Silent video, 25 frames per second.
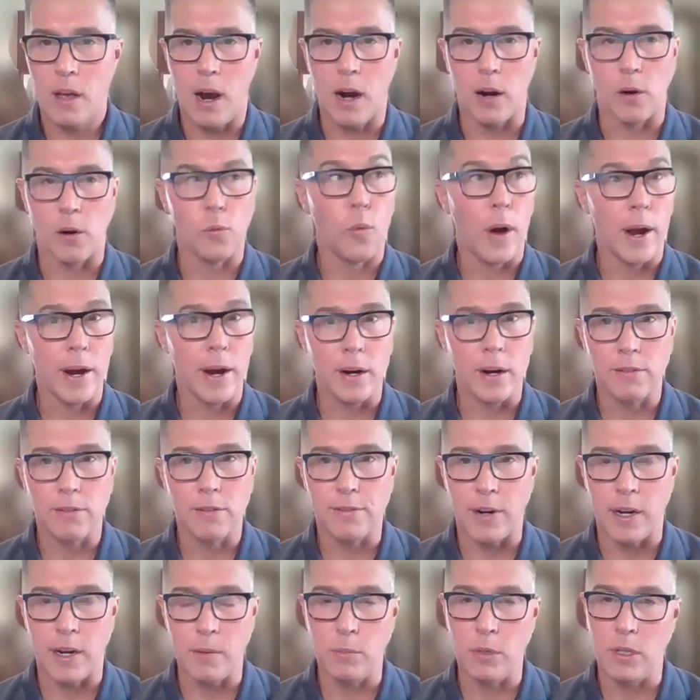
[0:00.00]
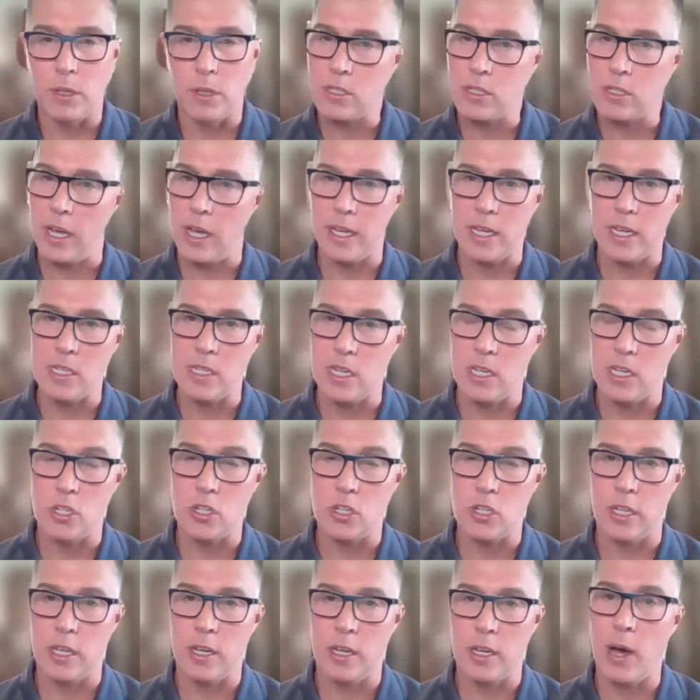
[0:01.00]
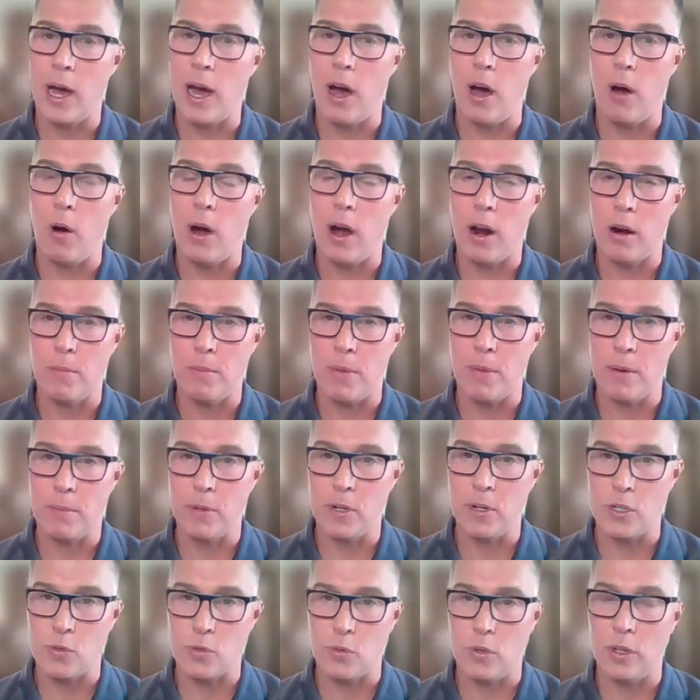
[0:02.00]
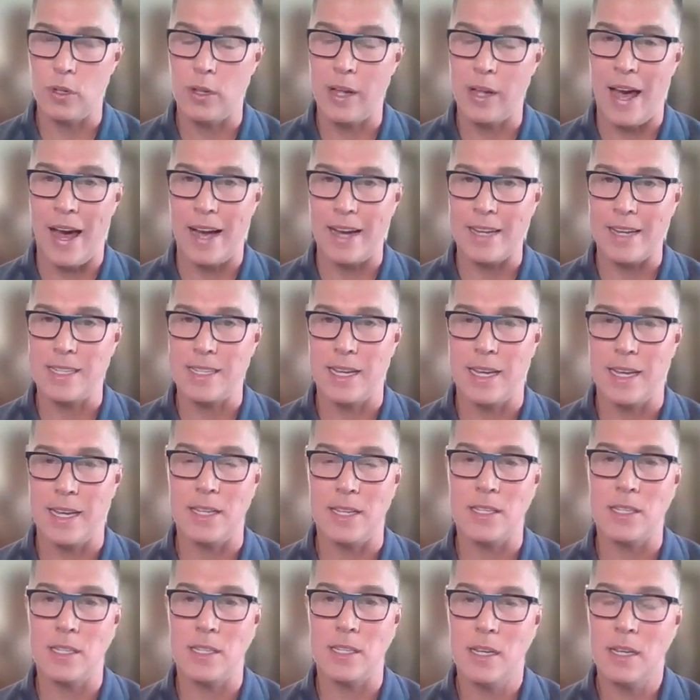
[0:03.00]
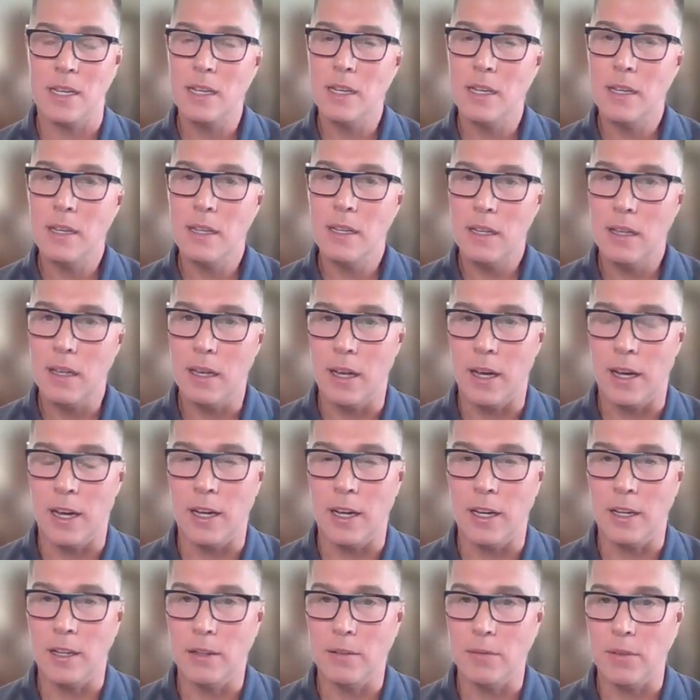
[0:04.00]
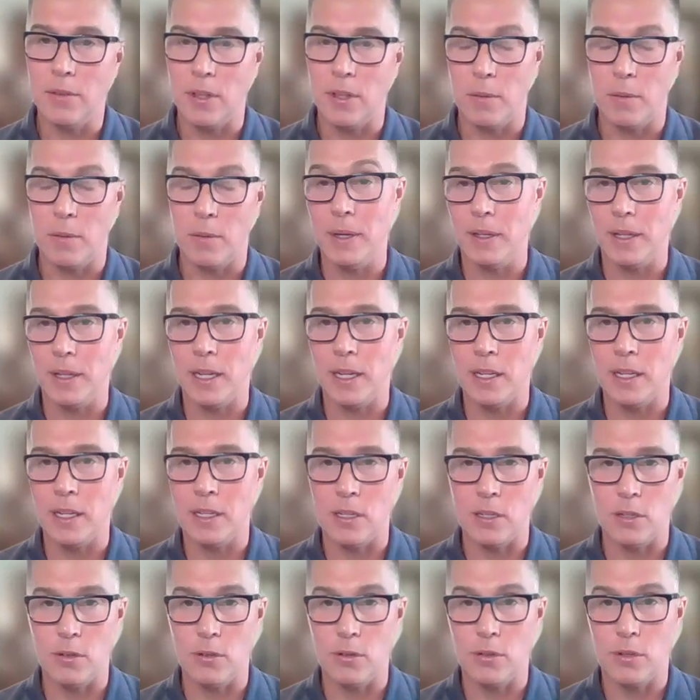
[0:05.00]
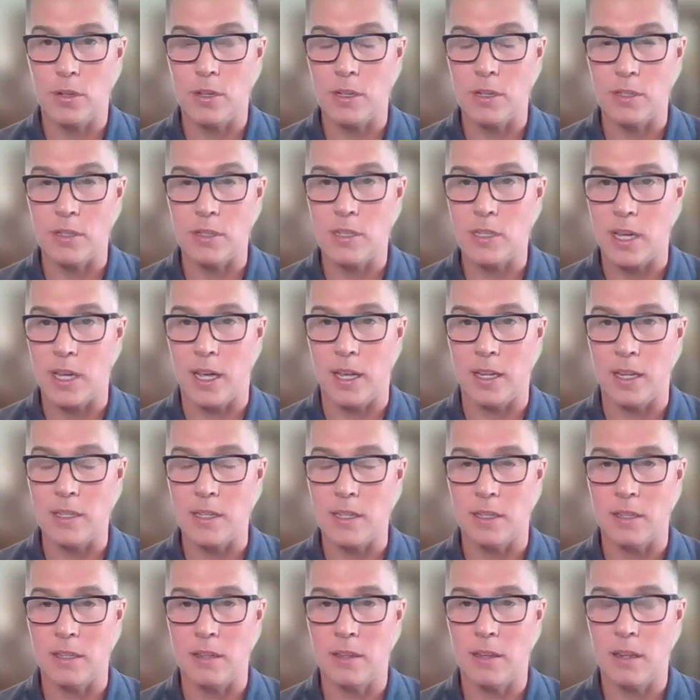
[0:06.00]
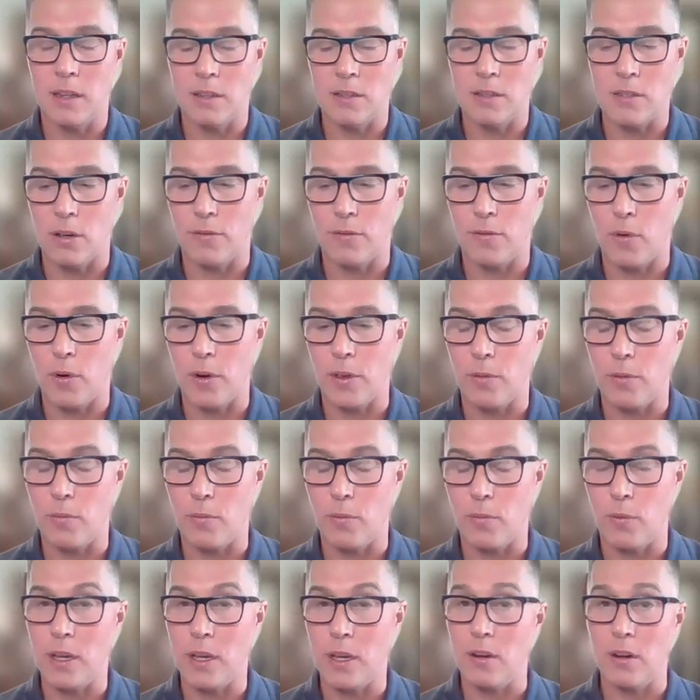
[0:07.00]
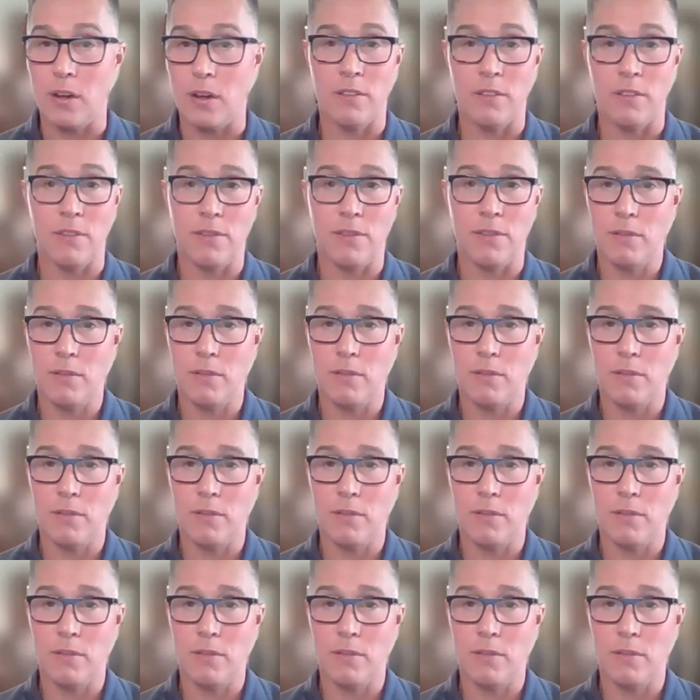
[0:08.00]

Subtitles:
wireframe looks like, essentially how our members will access the ability to consent and so forth. We could have